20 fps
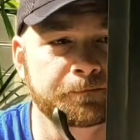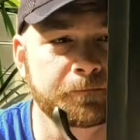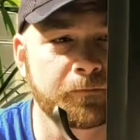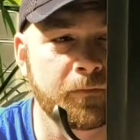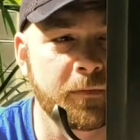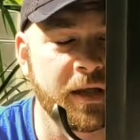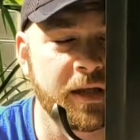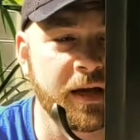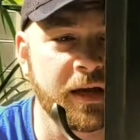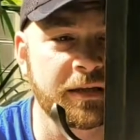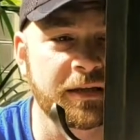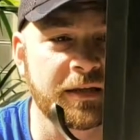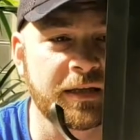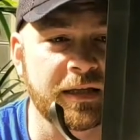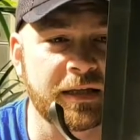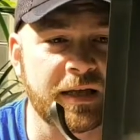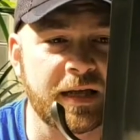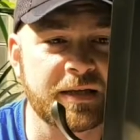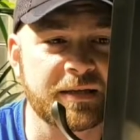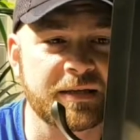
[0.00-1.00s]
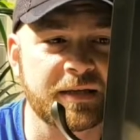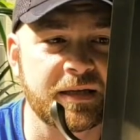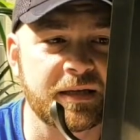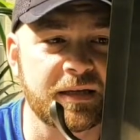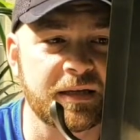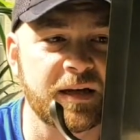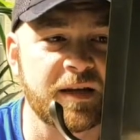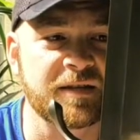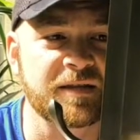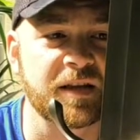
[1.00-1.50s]
And I think it has
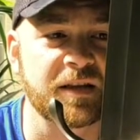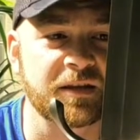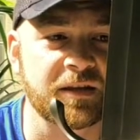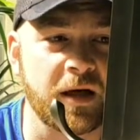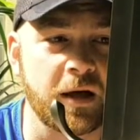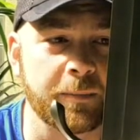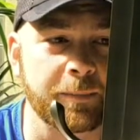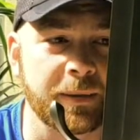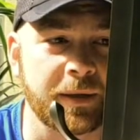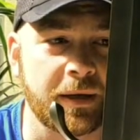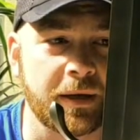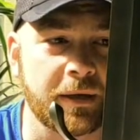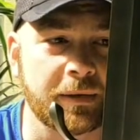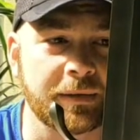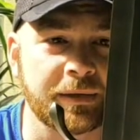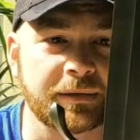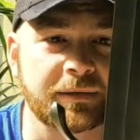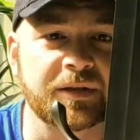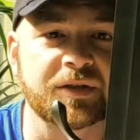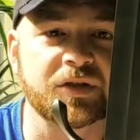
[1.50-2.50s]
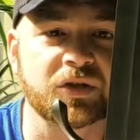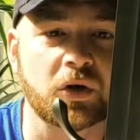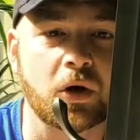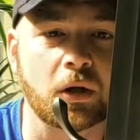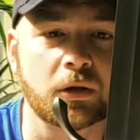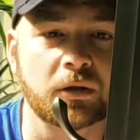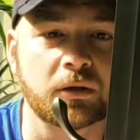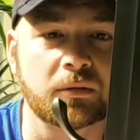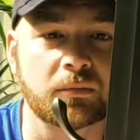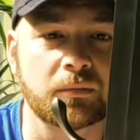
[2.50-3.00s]
a thought behind it. Let's
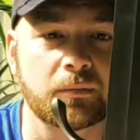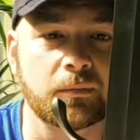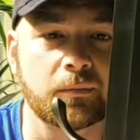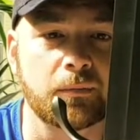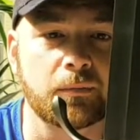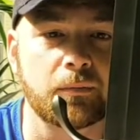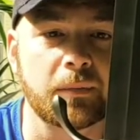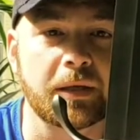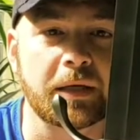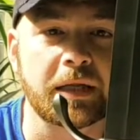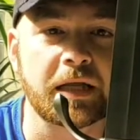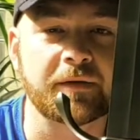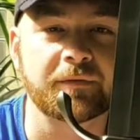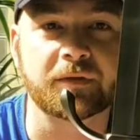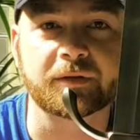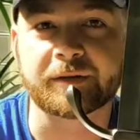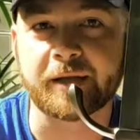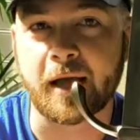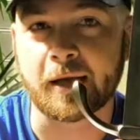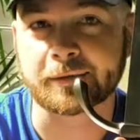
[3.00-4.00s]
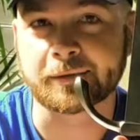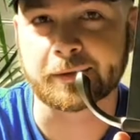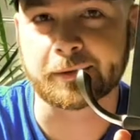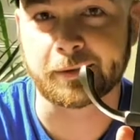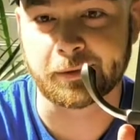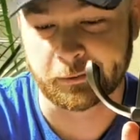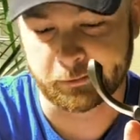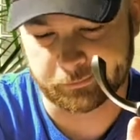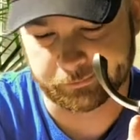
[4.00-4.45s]
call it medieval tactical.